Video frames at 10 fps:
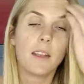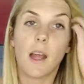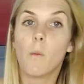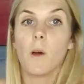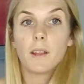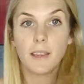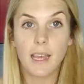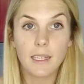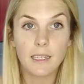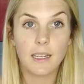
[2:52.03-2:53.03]
Now, what
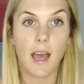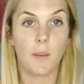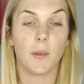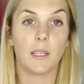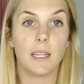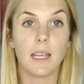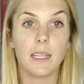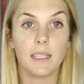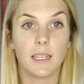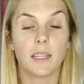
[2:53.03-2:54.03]
then can happen
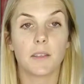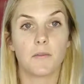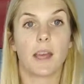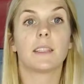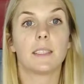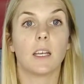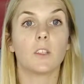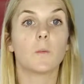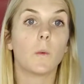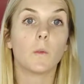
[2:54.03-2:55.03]
is that the fat
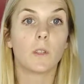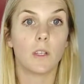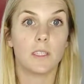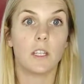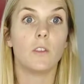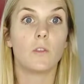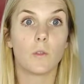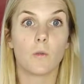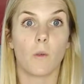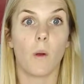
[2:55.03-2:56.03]
cells will continue
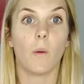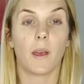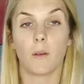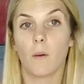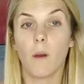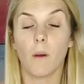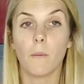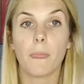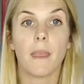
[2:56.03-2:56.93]
to grow and grow.